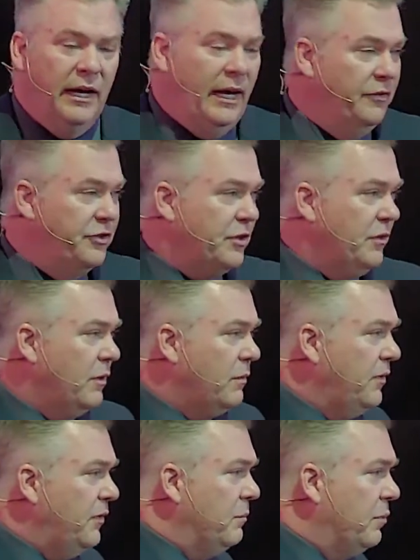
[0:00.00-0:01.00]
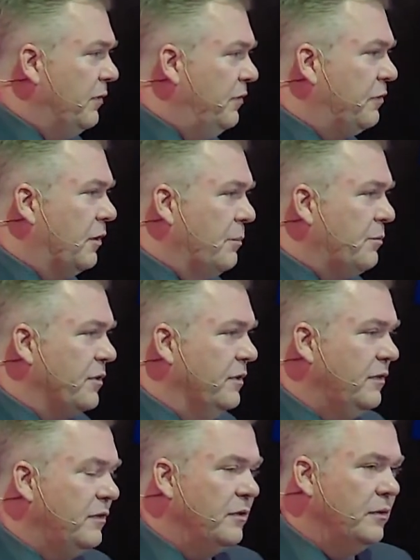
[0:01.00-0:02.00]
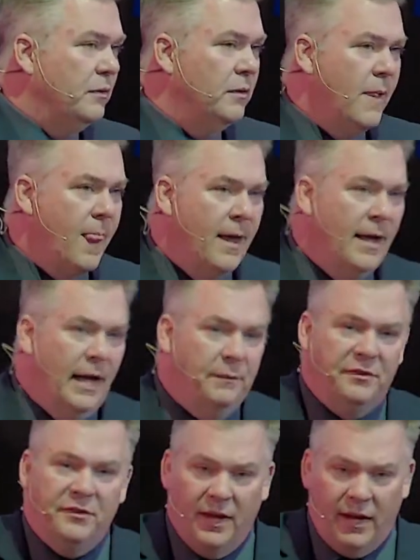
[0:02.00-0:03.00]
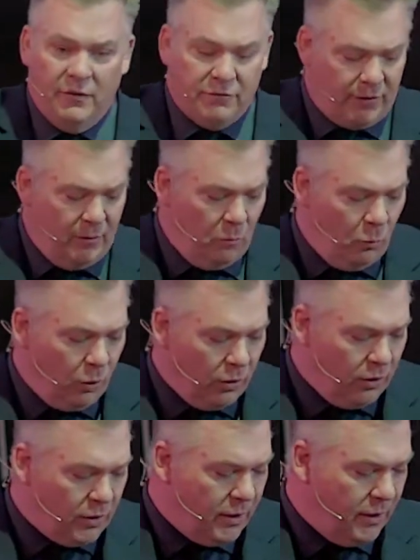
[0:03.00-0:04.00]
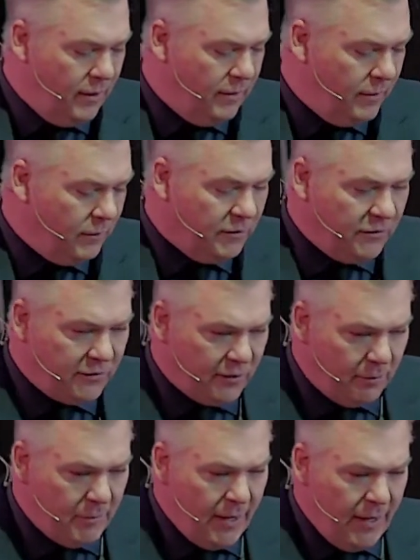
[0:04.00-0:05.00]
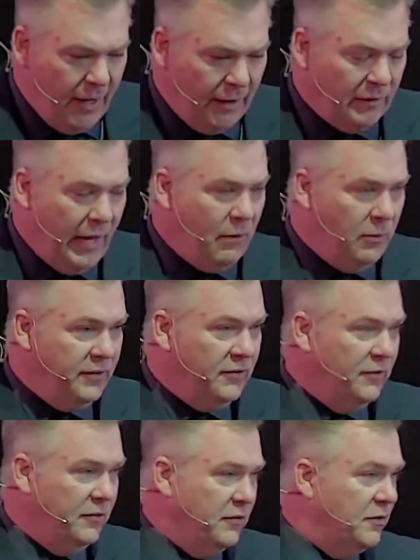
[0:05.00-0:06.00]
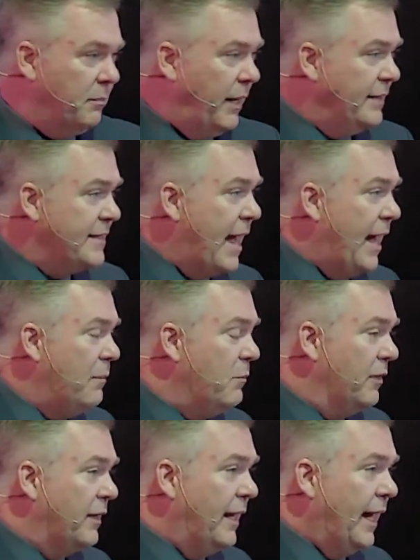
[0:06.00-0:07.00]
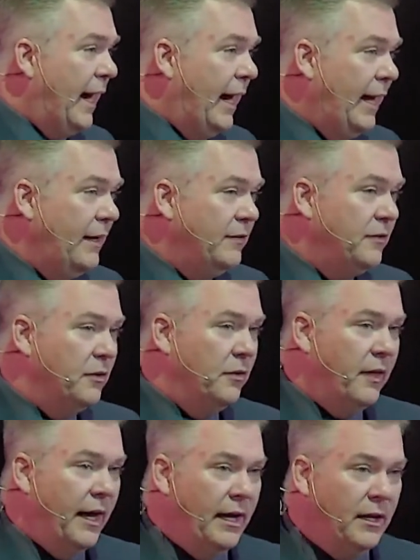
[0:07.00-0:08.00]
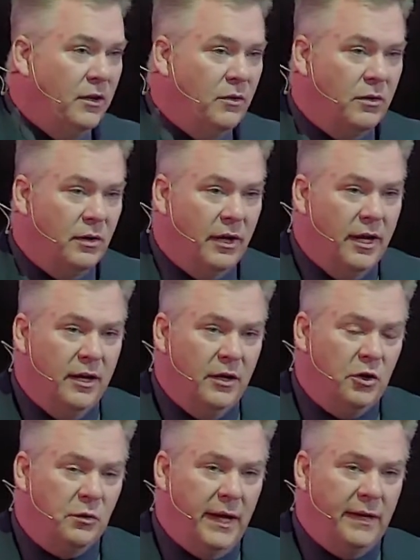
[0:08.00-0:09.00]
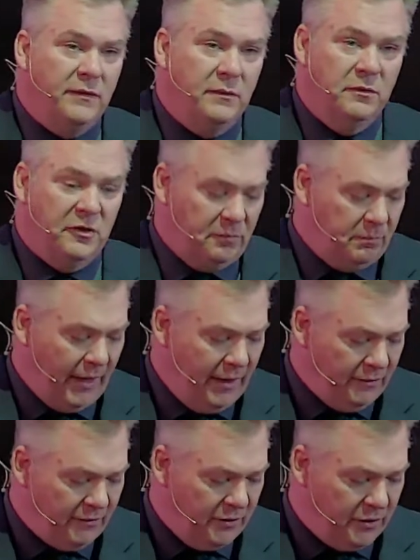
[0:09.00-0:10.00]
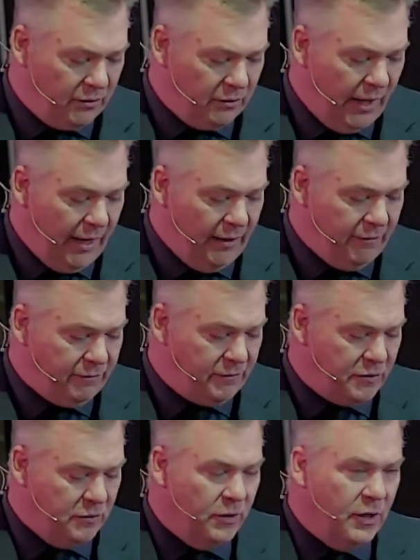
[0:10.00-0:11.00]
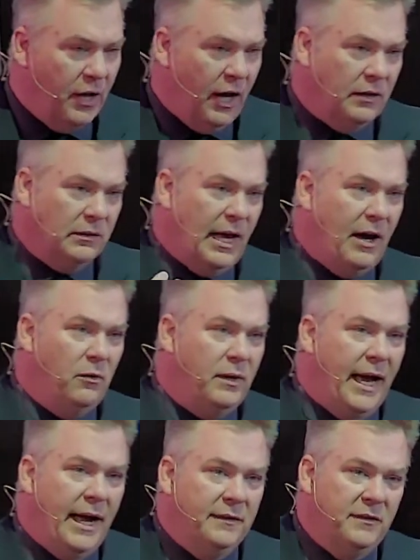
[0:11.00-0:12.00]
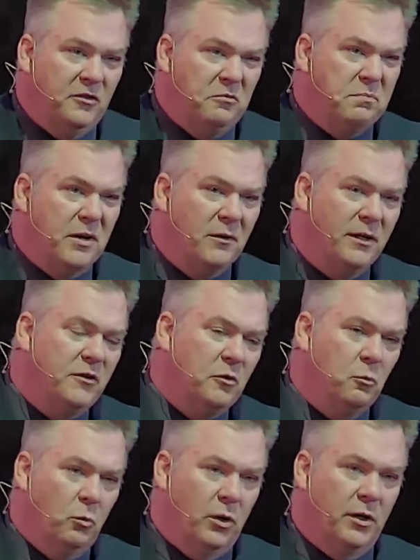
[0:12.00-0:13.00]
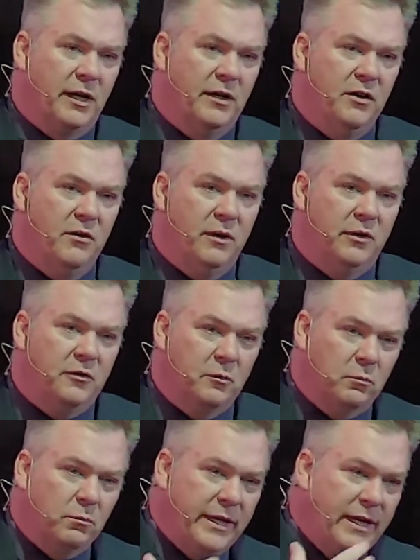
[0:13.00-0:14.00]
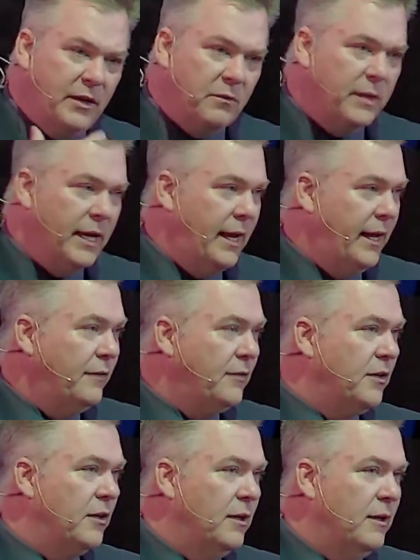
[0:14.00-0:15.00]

And sure, there were some prescriptions to abstain from work. There was some allowances to spend time with God so that you could create some space in your life to allow God's Spirit to work in you and to recreate,